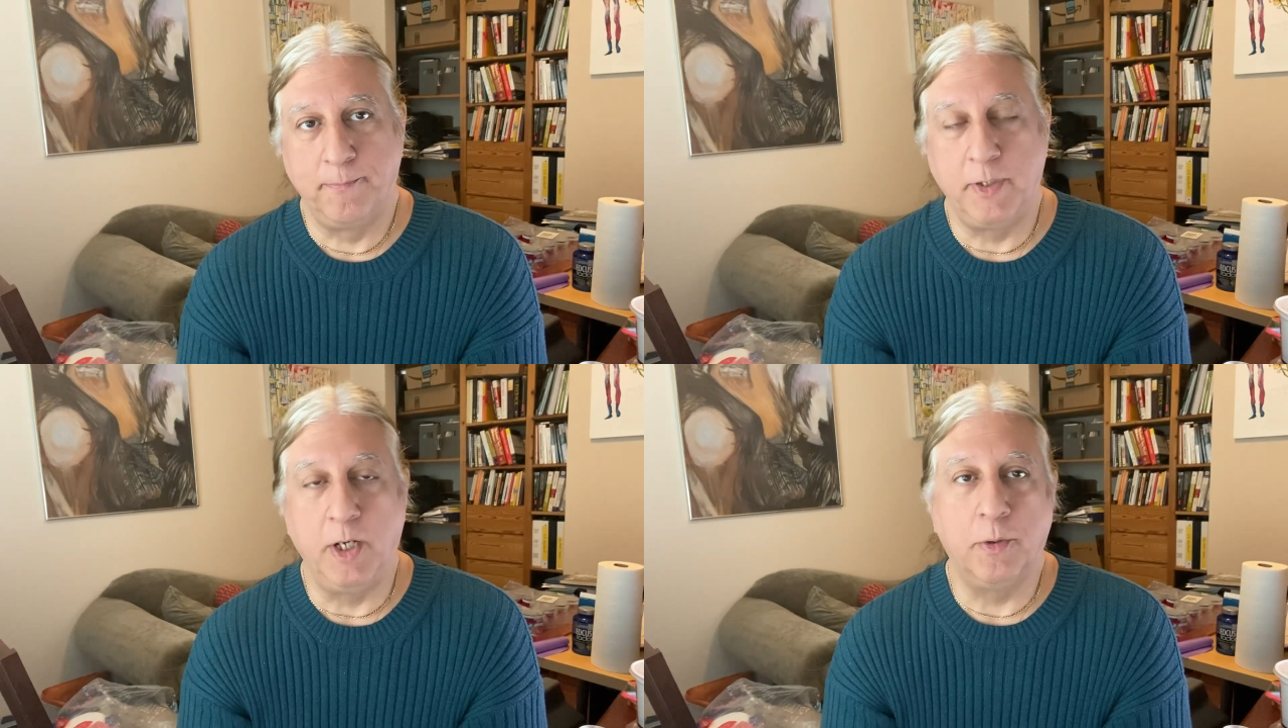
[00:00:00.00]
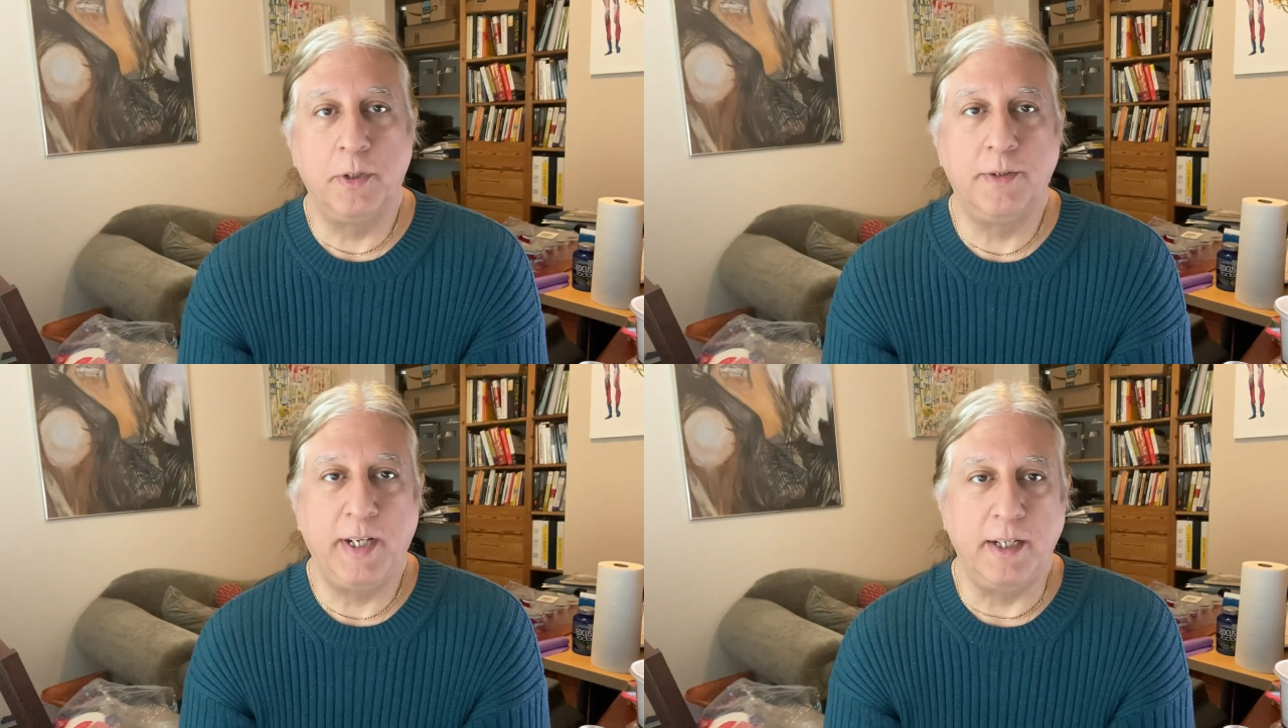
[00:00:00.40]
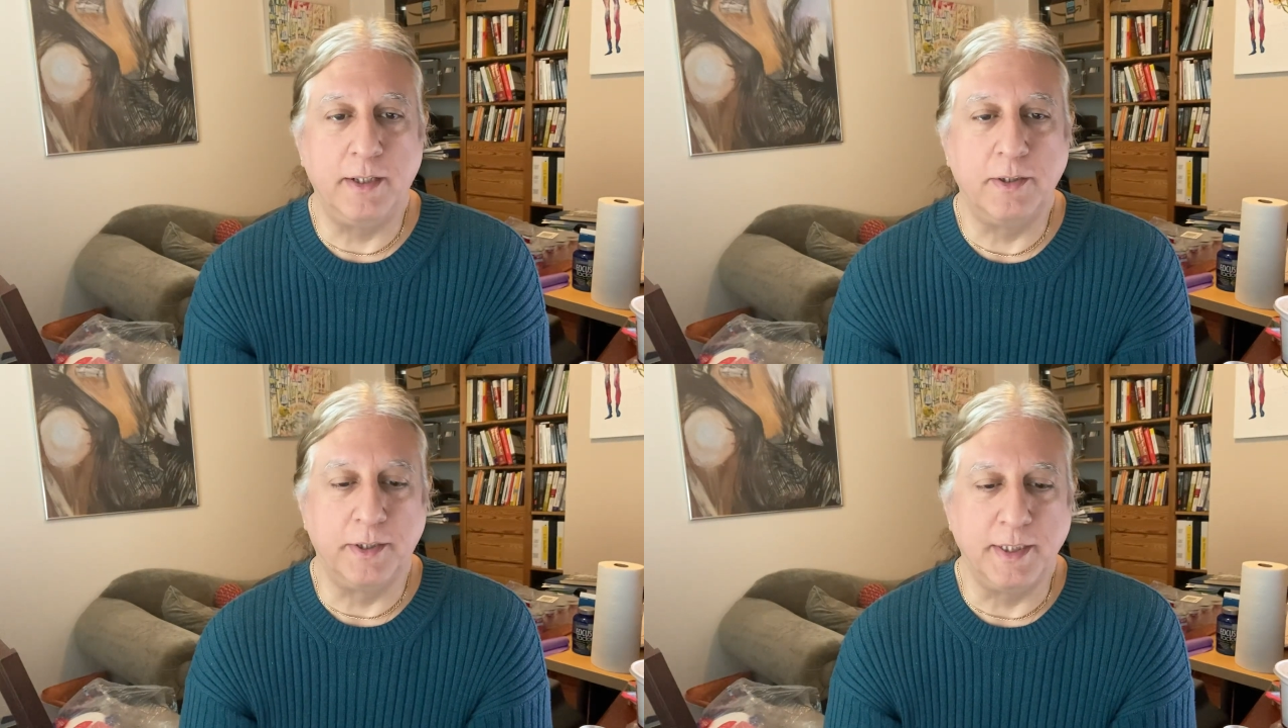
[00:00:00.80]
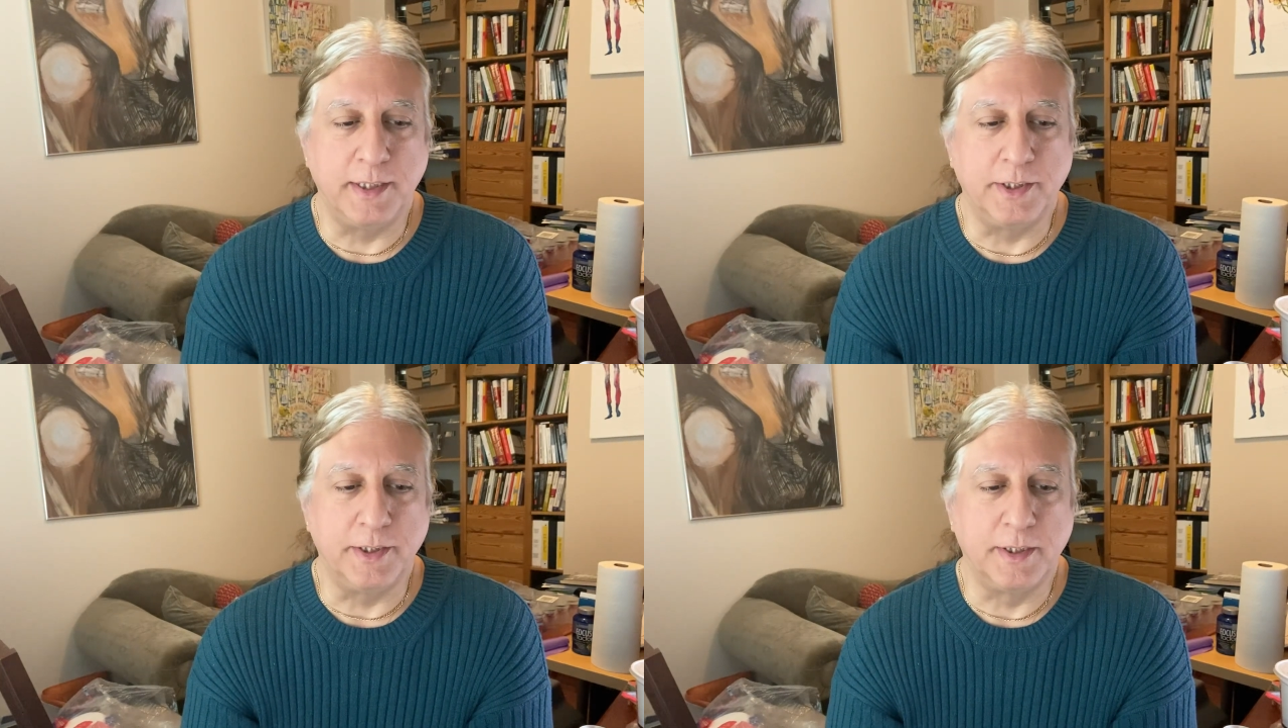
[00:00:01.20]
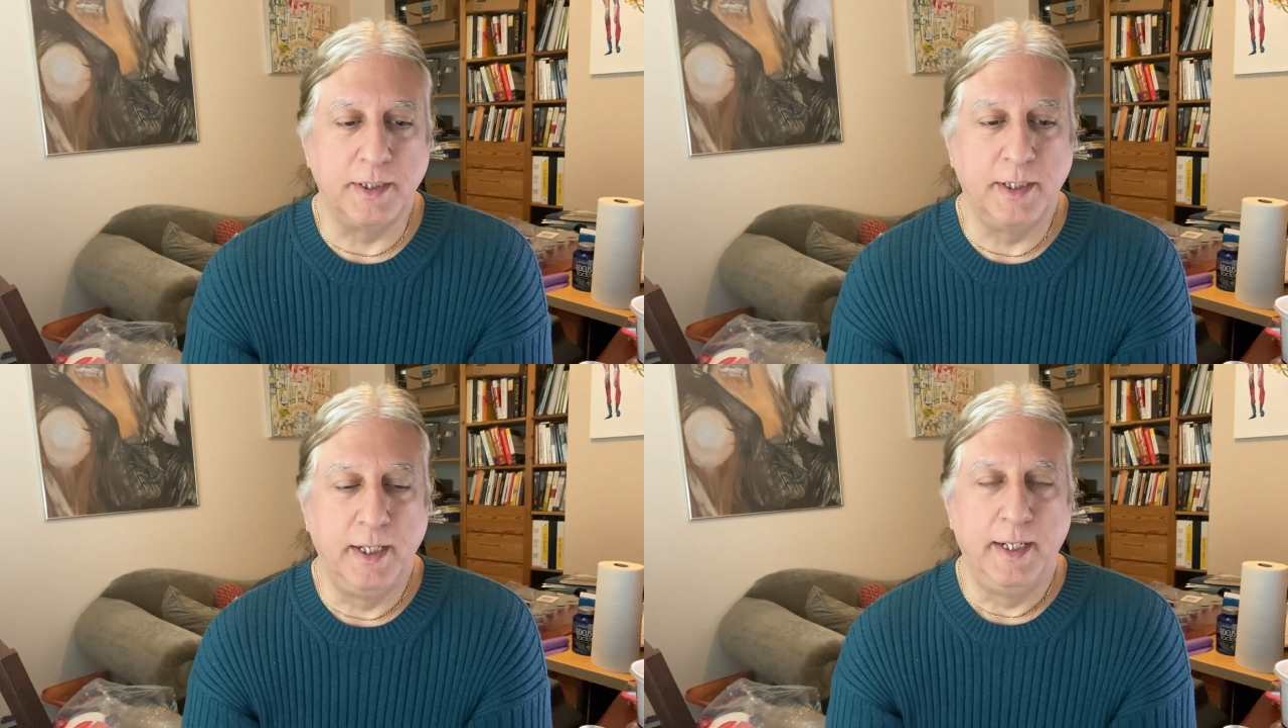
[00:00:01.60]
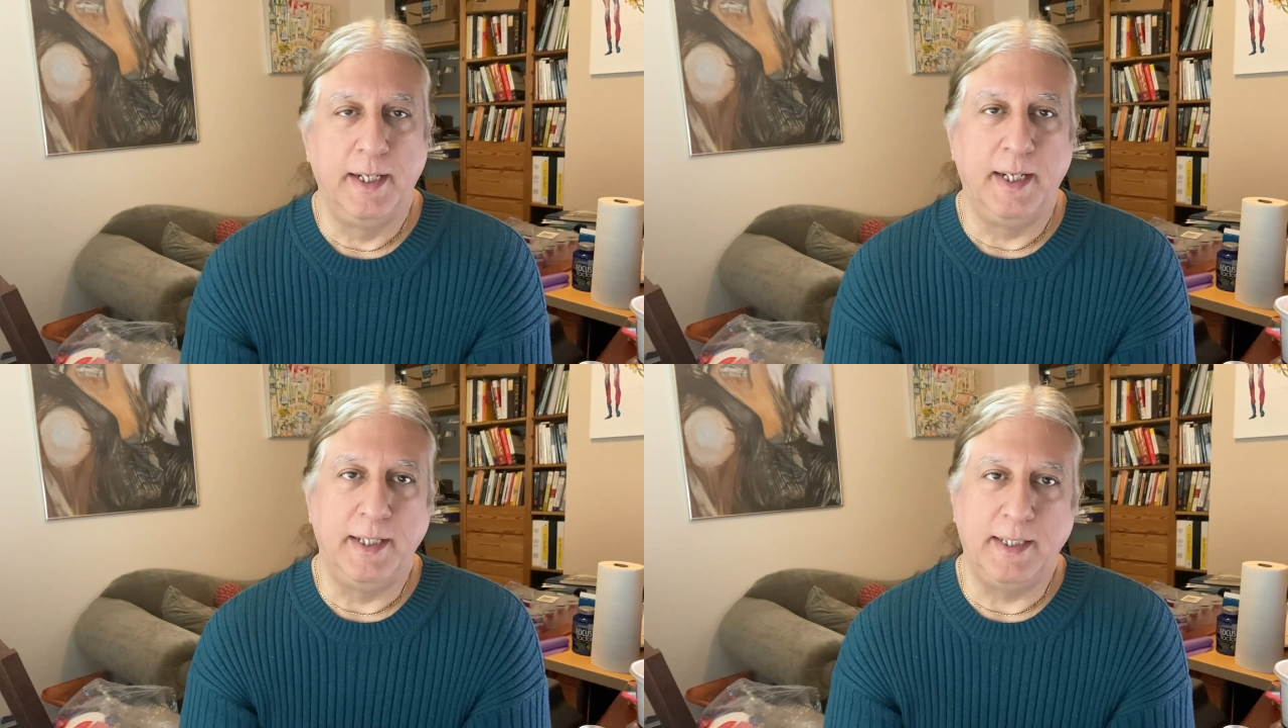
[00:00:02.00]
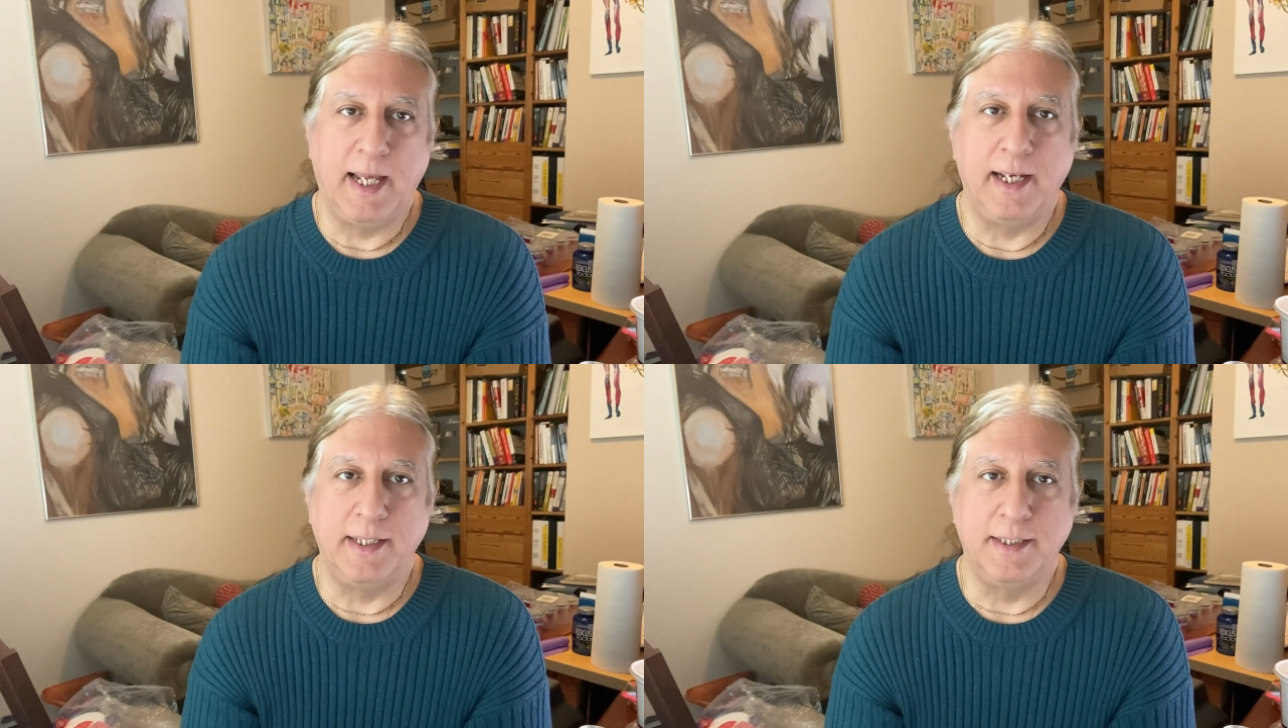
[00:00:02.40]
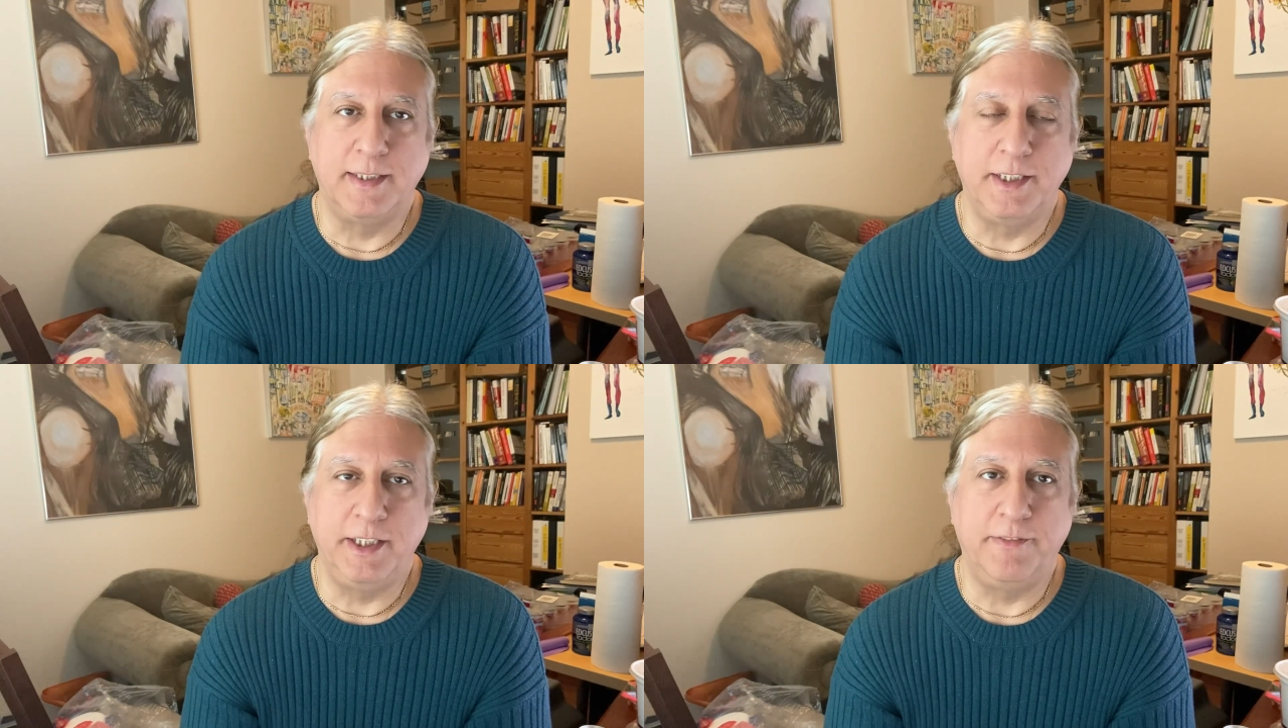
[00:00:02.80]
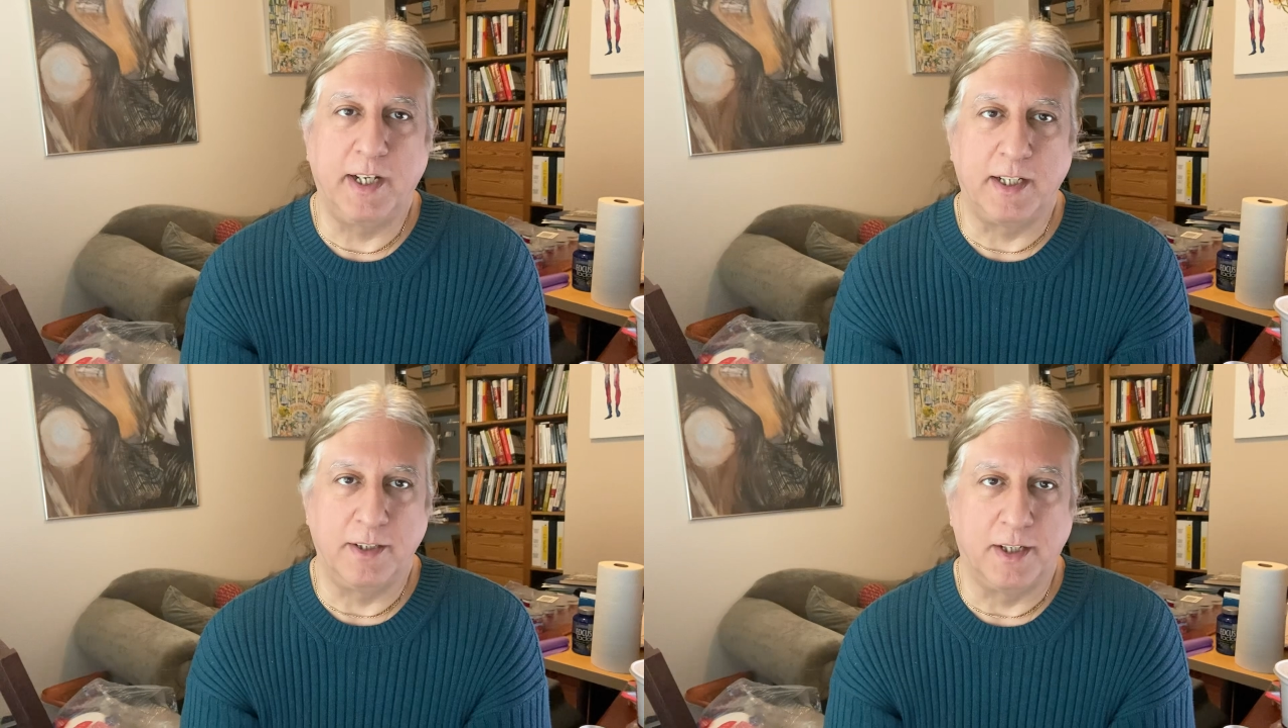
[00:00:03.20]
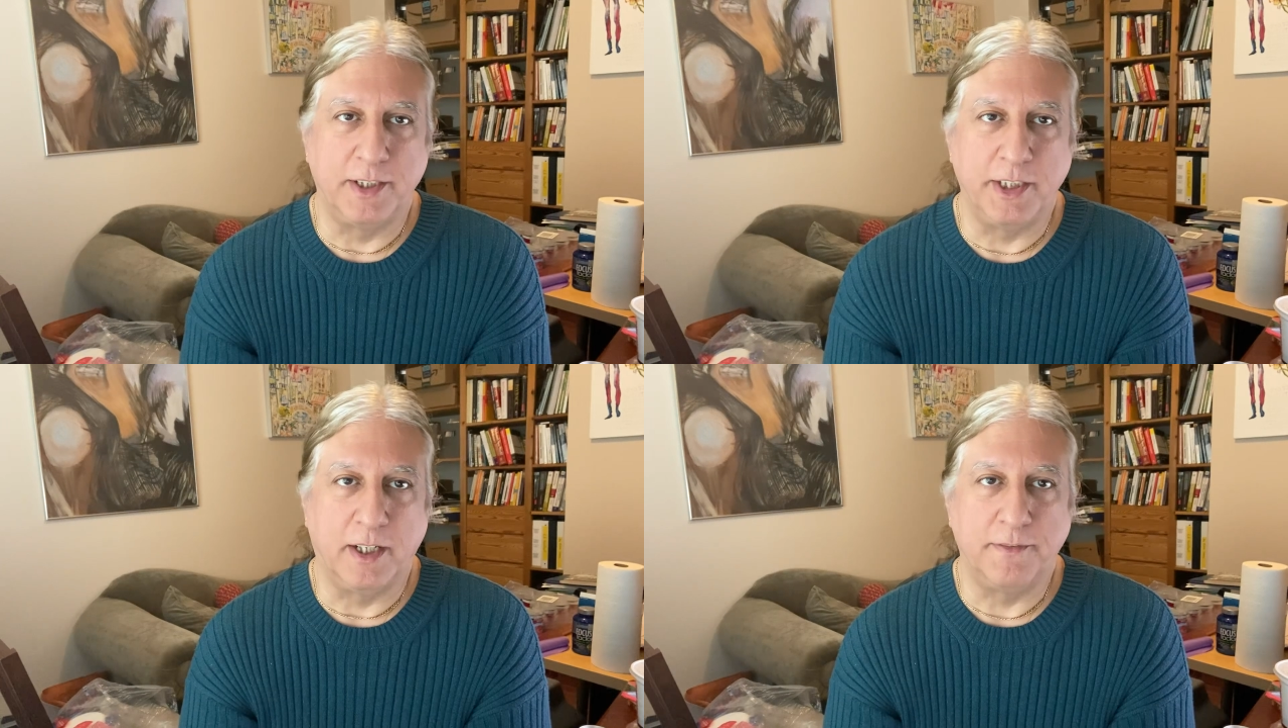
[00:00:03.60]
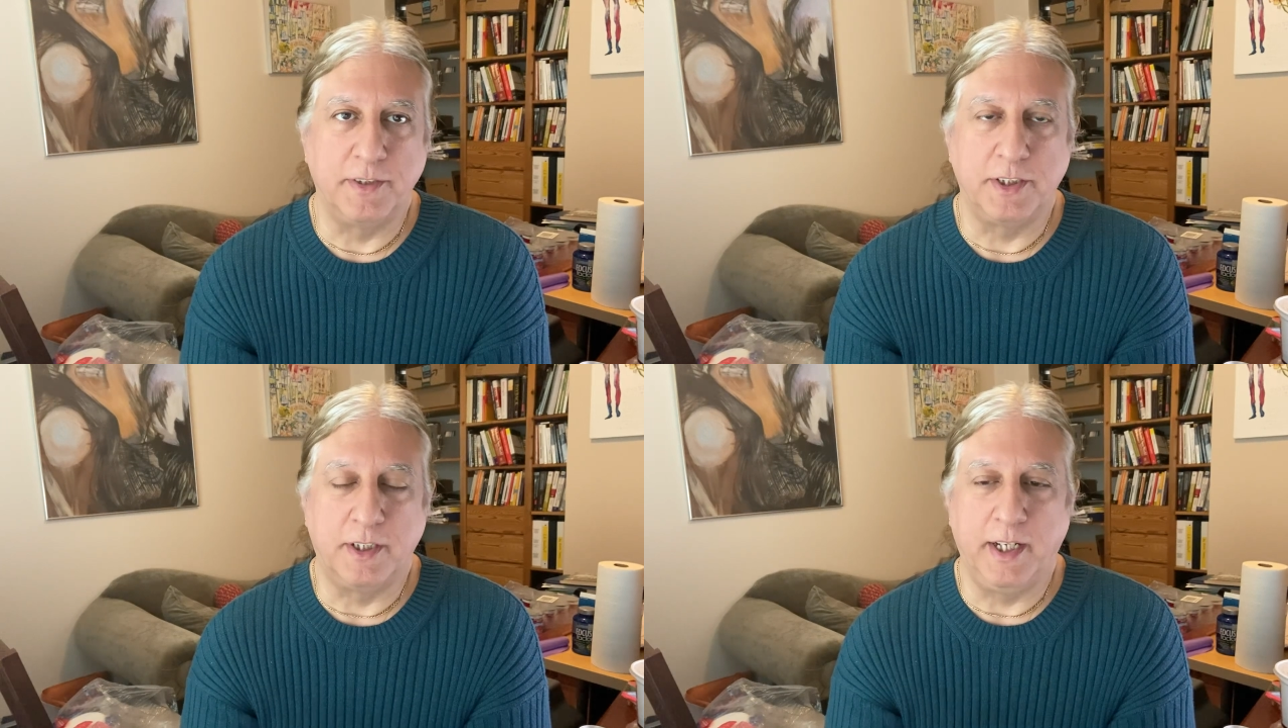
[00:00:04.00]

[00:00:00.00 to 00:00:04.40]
The owner of technical decisions. And that is the Chief Technology Officer.